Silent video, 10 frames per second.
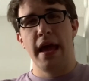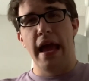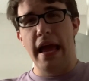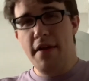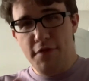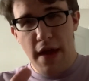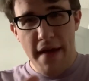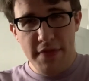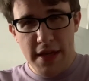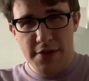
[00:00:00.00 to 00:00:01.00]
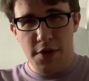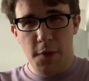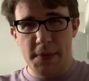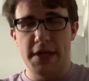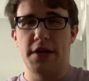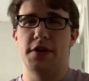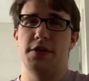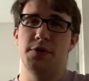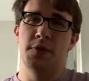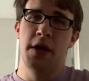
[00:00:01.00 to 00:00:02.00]
if you have theaters open near
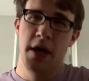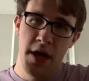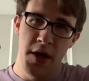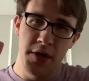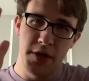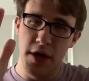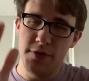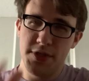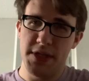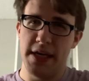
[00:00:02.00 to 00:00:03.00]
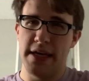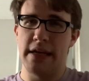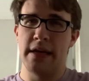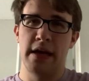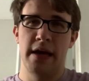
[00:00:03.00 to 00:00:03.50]
you, go see it.